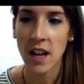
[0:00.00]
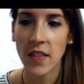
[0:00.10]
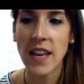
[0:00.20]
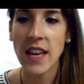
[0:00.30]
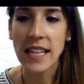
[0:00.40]

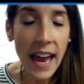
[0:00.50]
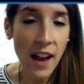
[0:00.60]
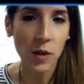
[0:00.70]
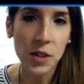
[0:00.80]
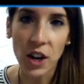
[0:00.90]
These
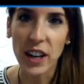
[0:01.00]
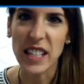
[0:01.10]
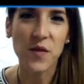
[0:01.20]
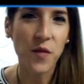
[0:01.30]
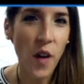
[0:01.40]
angles are
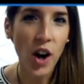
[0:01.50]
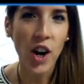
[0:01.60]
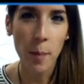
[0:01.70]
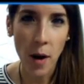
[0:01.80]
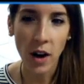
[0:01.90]
as far
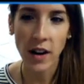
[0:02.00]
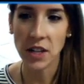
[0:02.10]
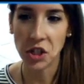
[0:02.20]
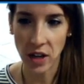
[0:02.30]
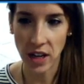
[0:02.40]
apart
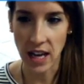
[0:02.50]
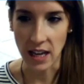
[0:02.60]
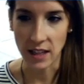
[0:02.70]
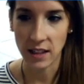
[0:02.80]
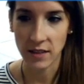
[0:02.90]
as you can
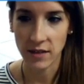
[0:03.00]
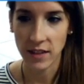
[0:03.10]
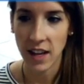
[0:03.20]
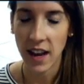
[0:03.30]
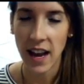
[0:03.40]
get.
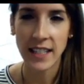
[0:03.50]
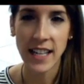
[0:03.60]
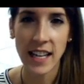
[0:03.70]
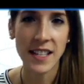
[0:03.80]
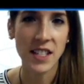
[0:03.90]
It's
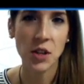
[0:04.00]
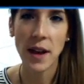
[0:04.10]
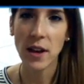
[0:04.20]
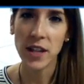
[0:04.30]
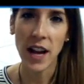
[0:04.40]
like these 2
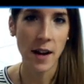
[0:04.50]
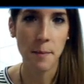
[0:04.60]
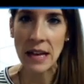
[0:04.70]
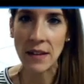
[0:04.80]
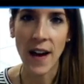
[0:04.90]
angles got in a
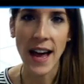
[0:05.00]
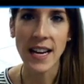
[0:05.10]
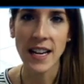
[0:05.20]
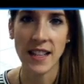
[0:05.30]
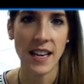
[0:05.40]
big
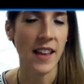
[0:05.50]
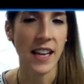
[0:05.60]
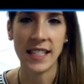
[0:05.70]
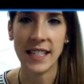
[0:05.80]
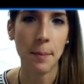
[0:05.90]
fight and they
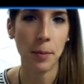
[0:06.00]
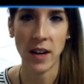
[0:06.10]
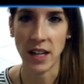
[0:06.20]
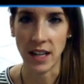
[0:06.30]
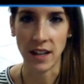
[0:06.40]
like
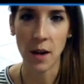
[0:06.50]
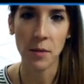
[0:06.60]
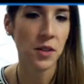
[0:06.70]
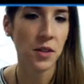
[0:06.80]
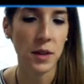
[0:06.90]
separated. I
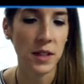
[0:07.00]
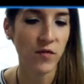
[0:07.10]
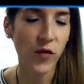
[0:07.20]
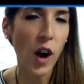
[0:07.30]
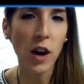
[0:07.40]
want to go as
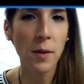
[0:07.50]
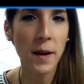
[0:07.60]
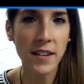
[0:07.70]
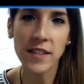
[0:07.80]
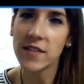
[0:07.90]
far
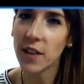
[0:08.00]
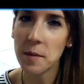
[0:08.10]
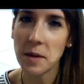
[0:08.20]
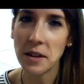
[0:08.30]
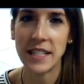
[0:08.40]
away
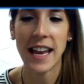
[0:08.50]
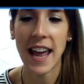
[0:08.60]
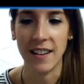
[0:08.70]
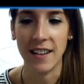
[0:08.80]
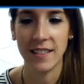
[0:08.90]
from you as I
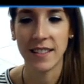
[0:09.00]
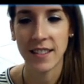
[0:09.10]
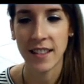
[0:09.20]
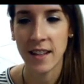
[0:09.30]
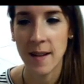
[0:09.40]
can.
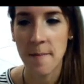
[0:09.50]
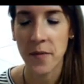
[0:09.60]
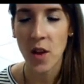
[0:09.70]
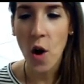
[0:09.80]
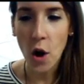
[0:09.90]

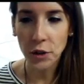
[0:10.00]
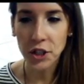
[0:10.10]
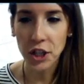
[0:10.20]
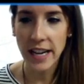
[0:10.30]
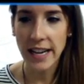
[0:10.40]

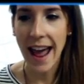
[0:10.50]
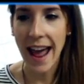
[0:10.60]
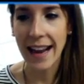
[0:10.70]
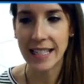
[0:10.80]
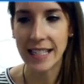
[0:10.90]
Alternate
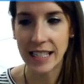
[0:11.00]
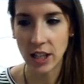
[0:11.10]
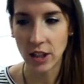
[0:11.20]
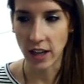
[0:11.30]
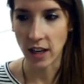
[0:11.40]

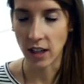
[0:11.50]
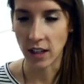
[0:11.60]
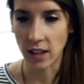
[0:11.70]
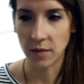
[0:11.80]
exterior.